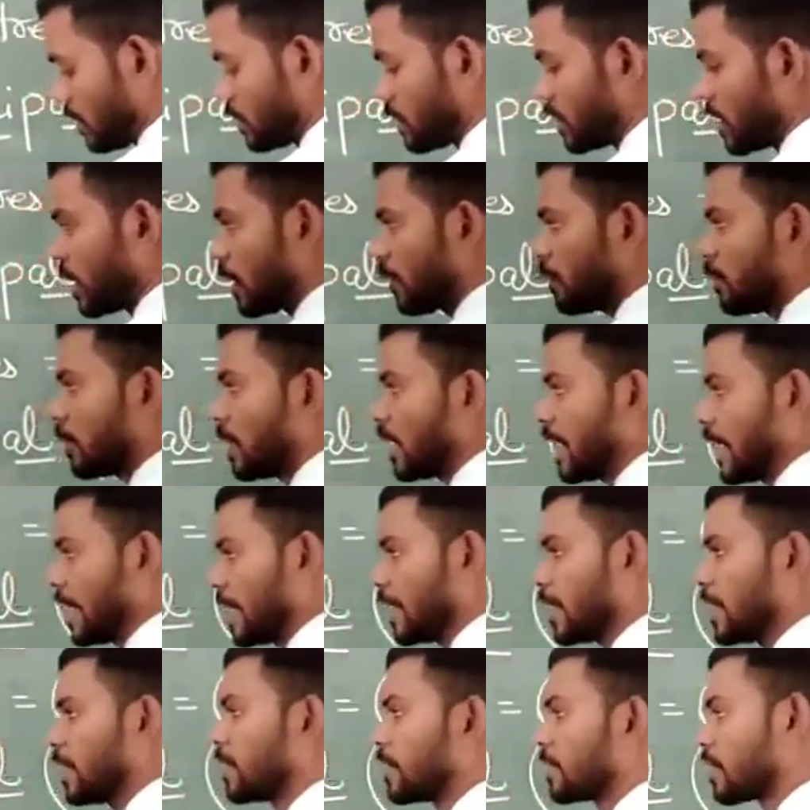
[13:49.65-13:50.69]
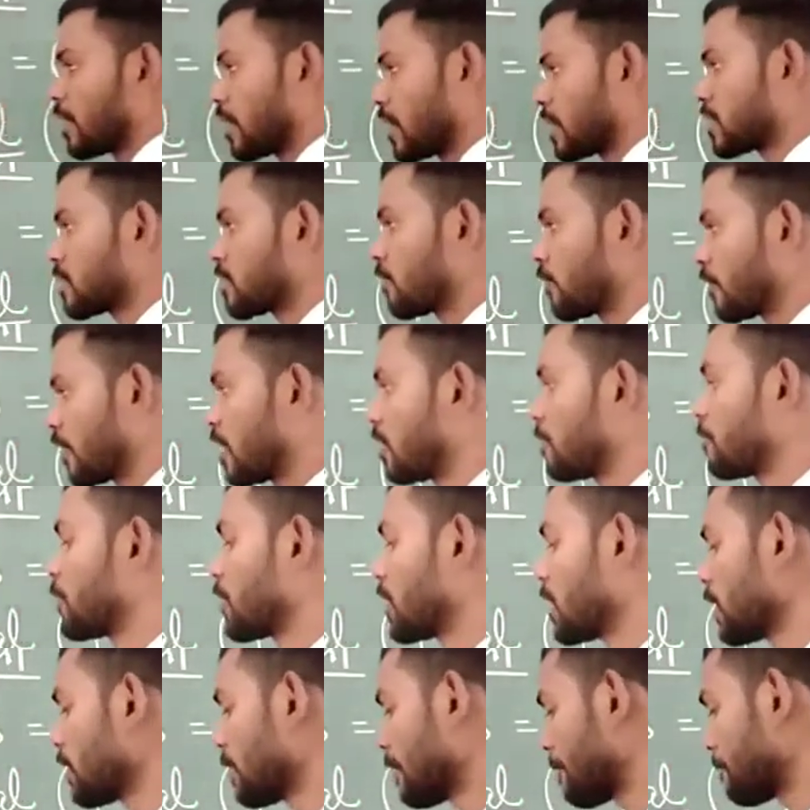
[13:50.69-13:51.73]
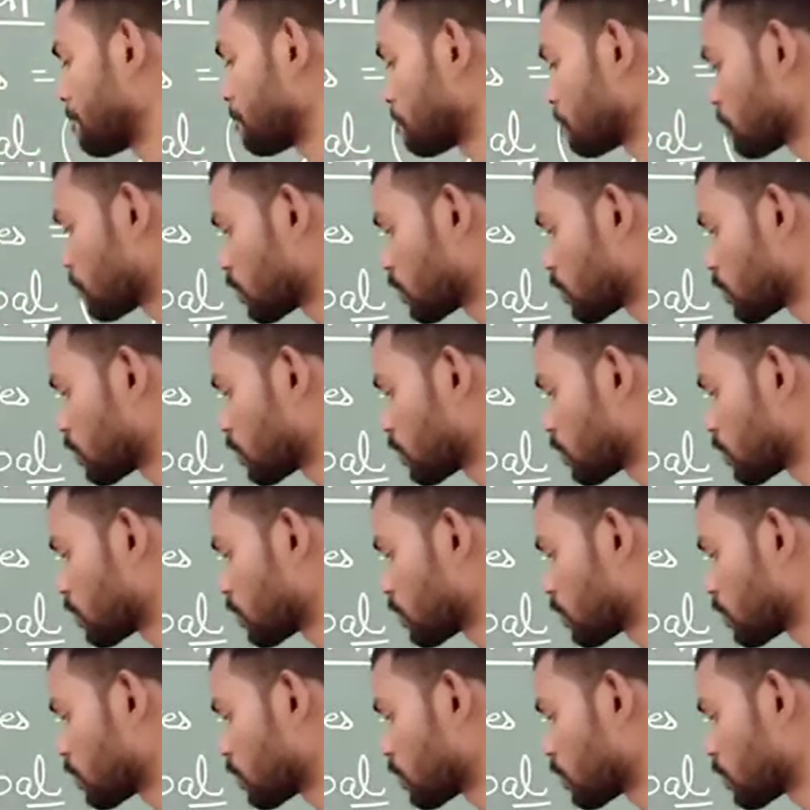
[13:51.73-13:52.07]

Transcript: Then my interest will be